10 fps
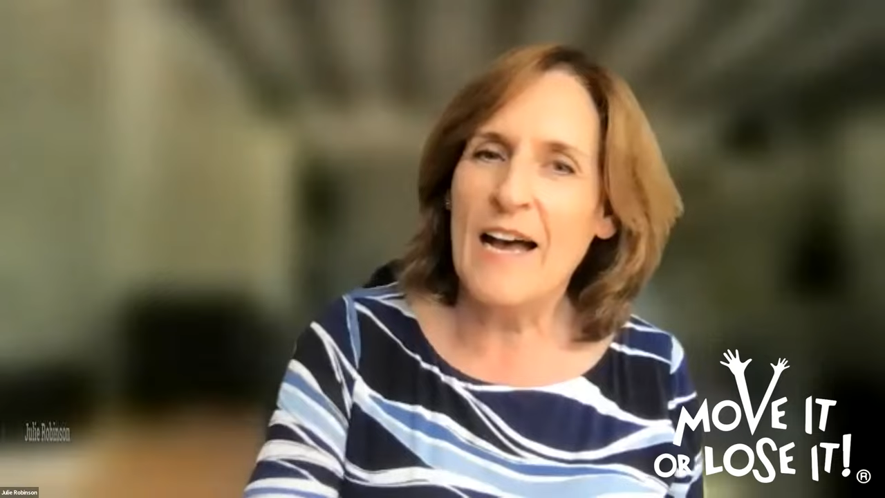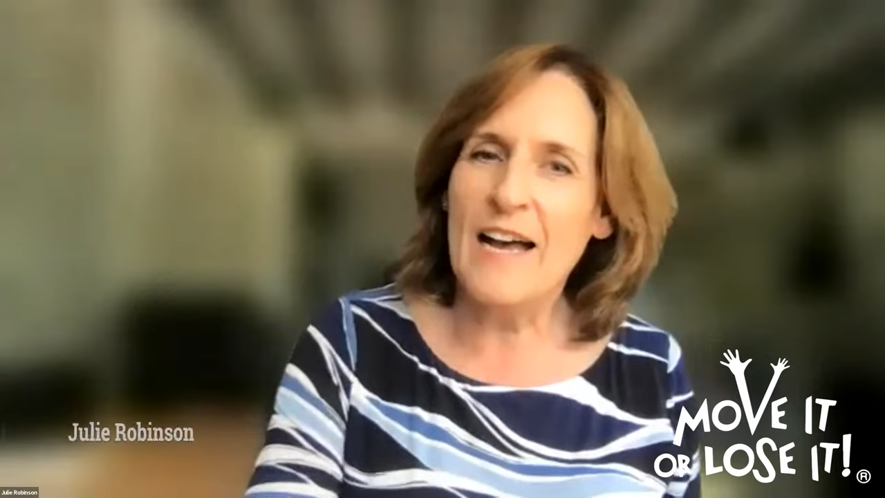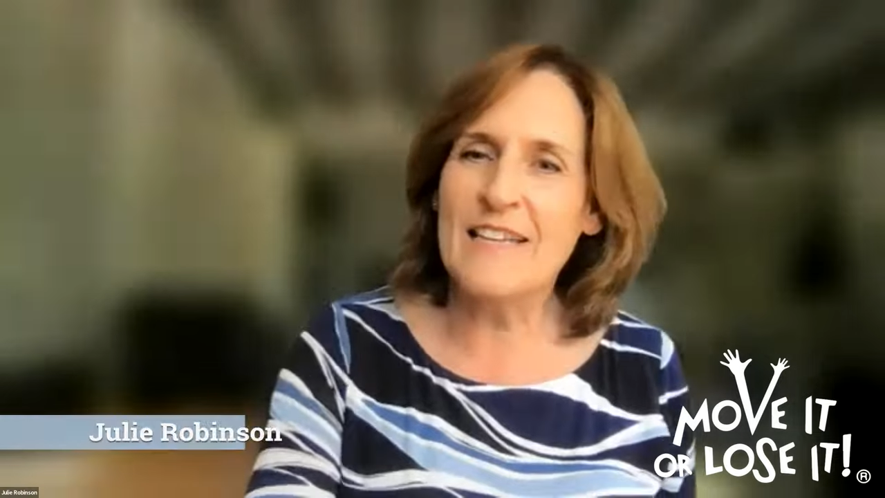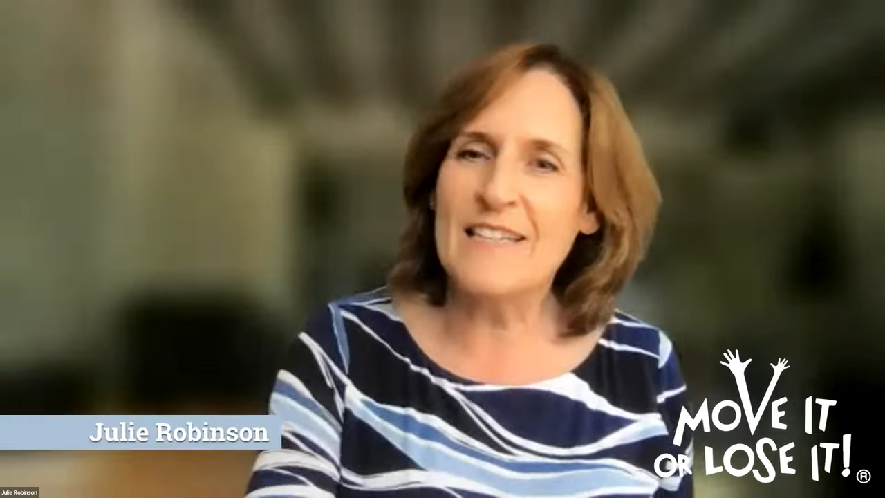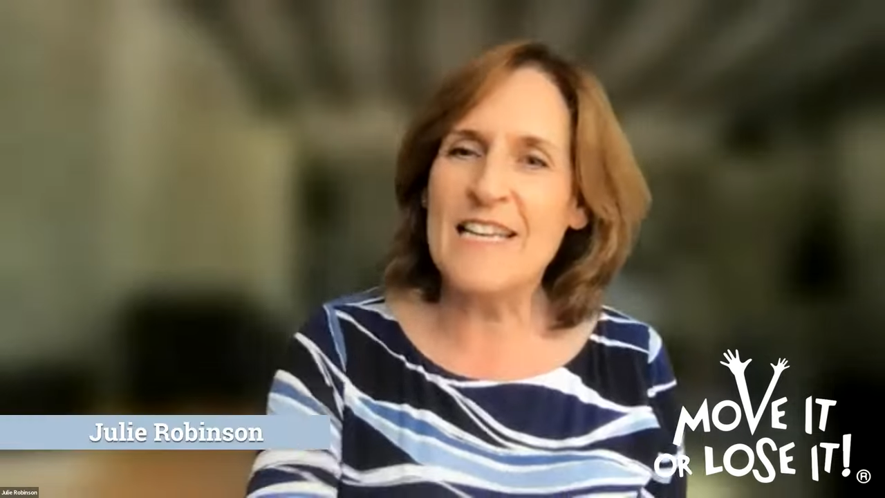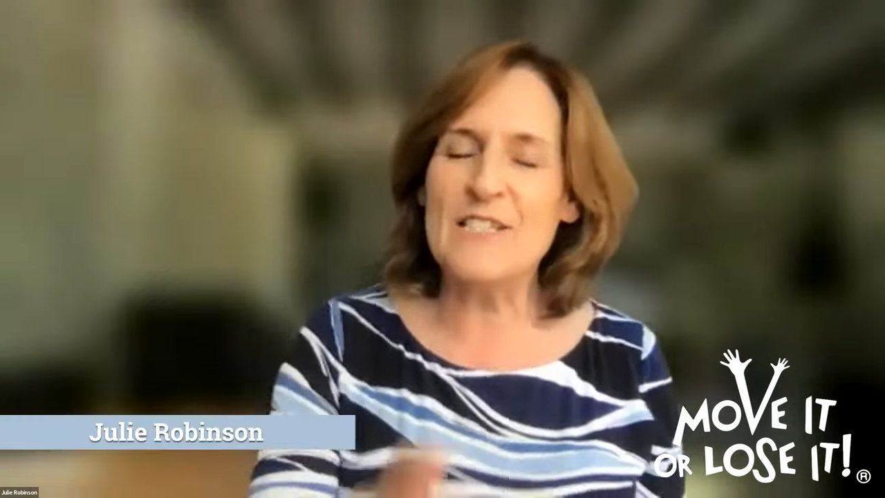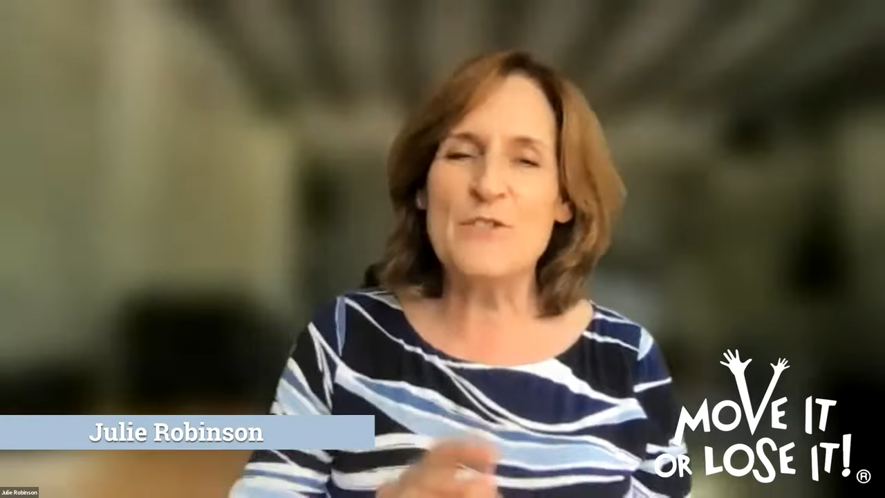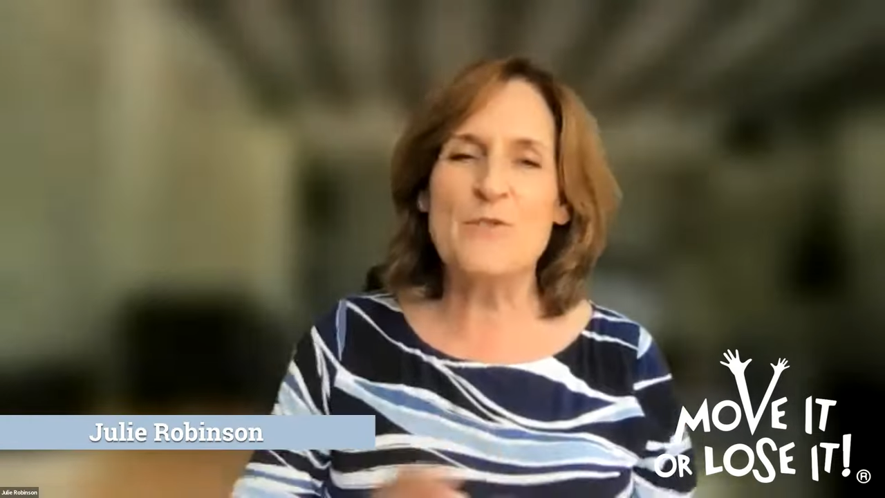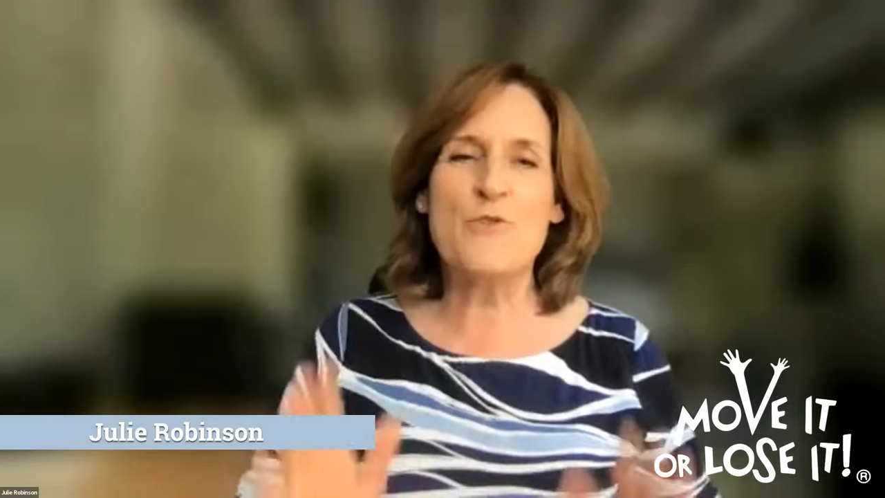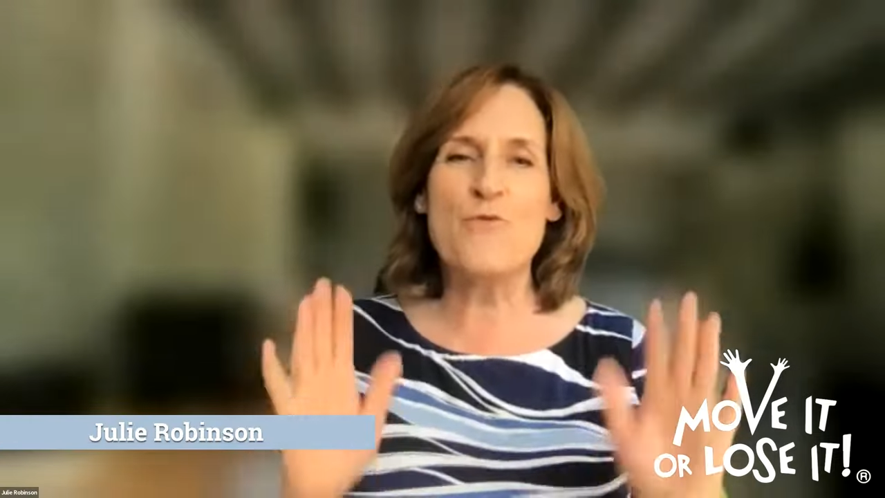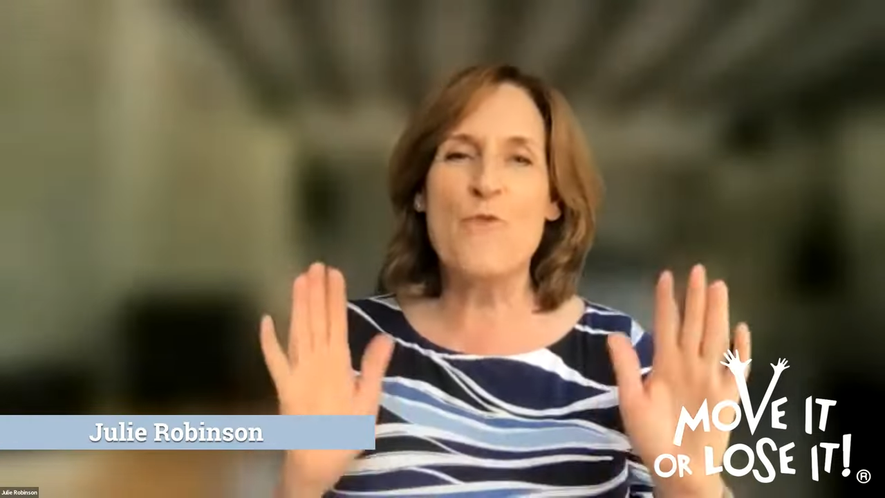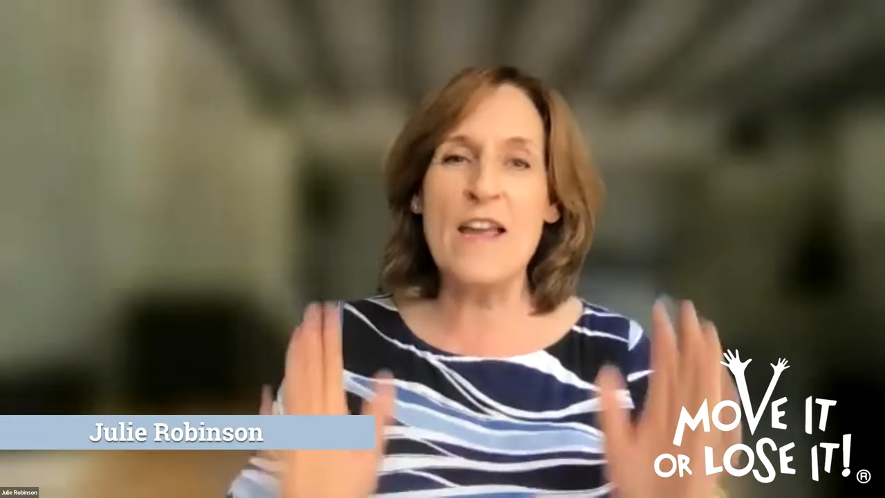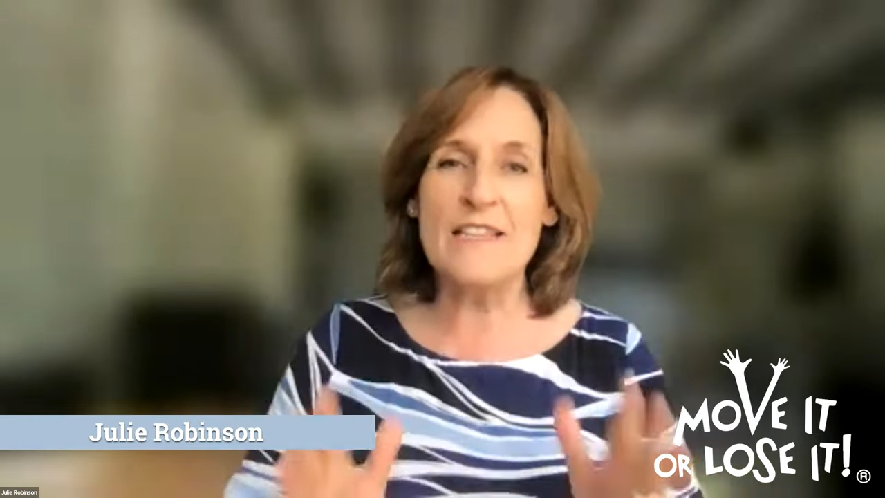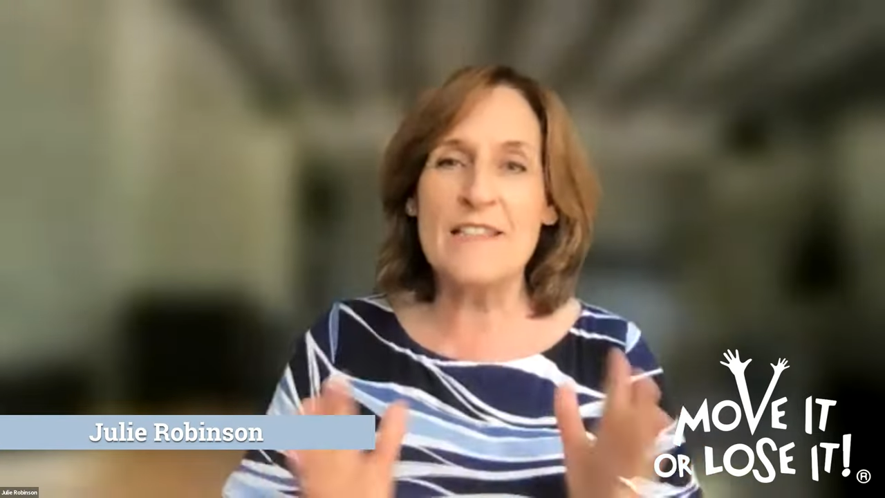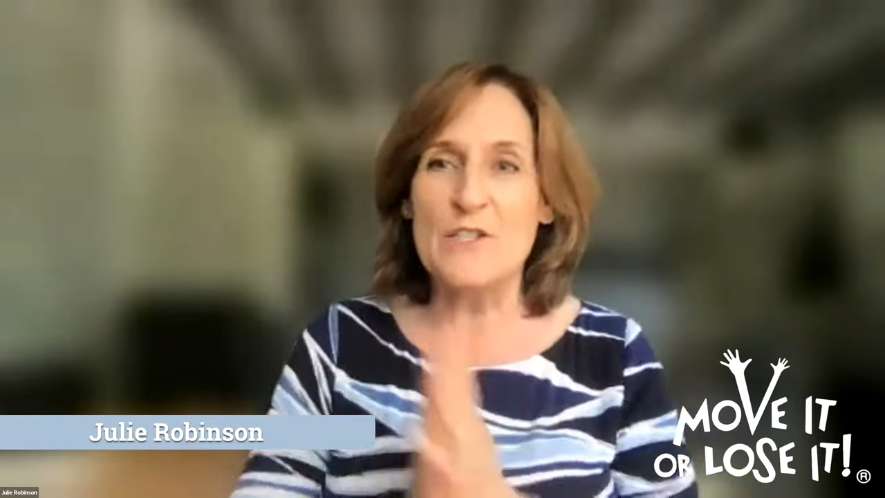And it's
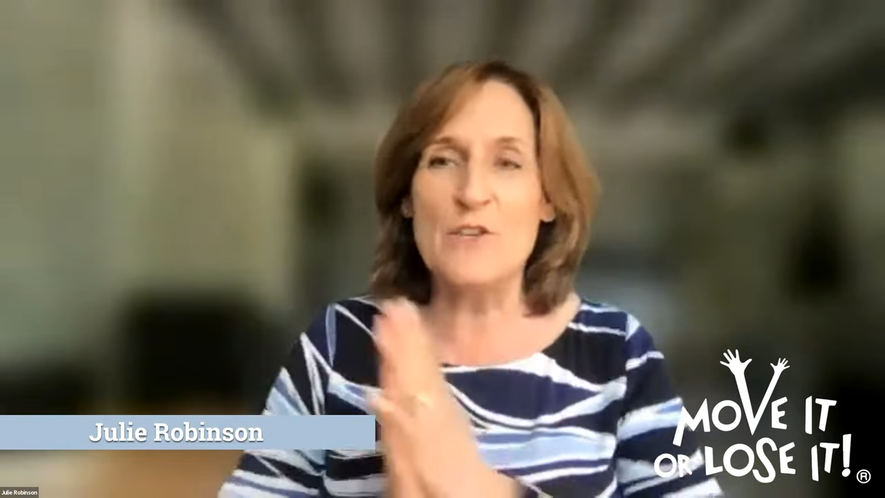great that